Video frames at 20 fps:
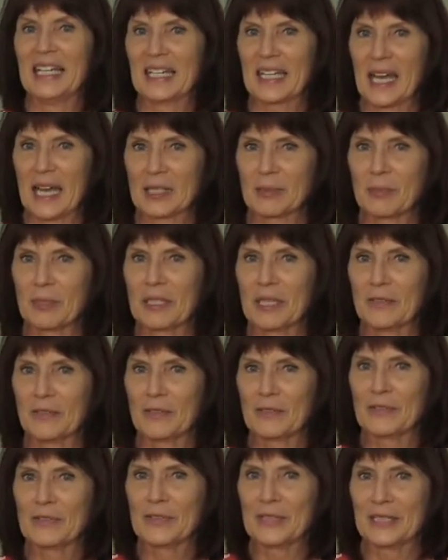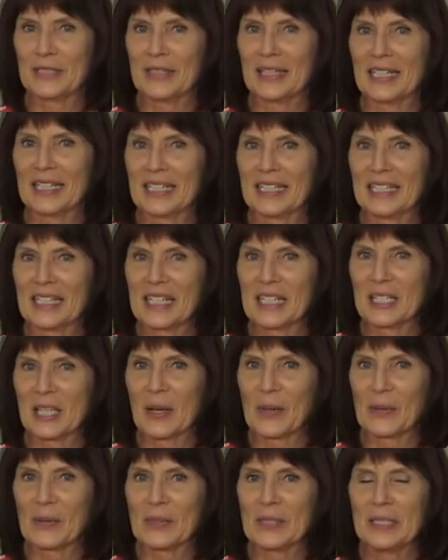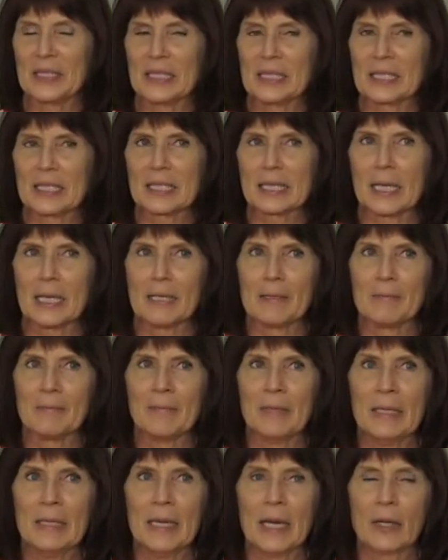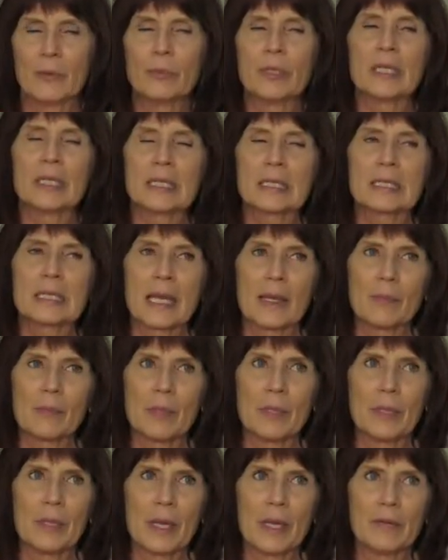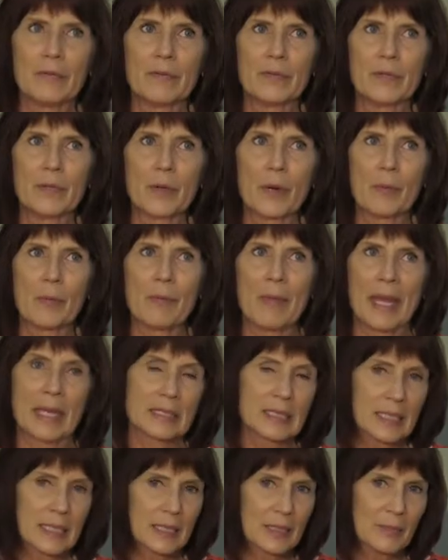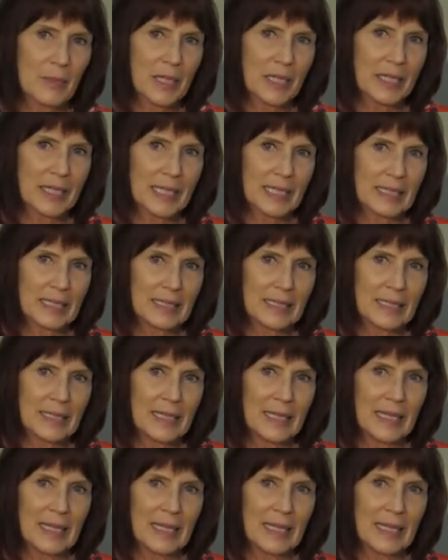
Caspar David Friedrich. So, it is um, a real example of the Romantic period.